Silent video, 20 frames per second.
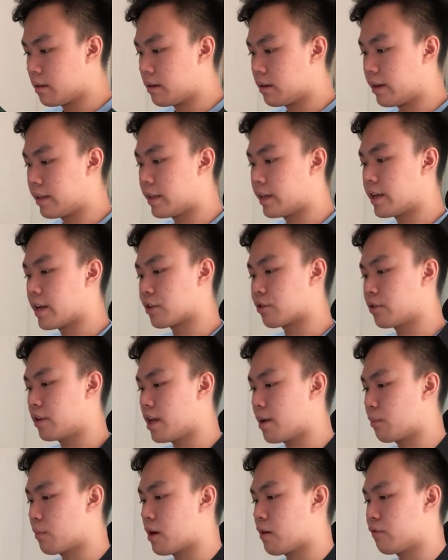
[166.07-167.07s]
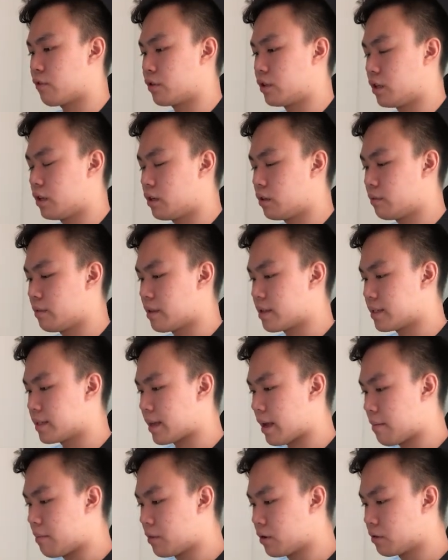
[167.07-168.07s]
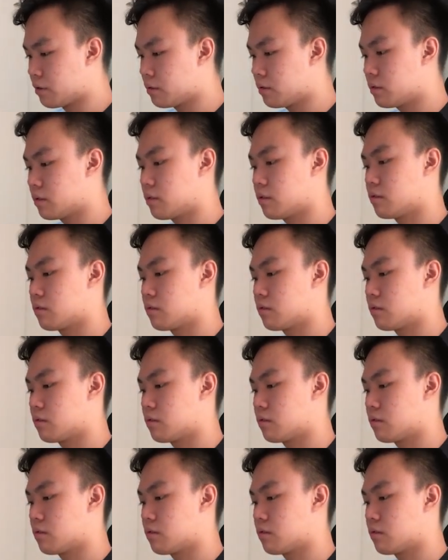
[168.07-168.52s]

And then yeah, today I'm going out for dinner with Samuel.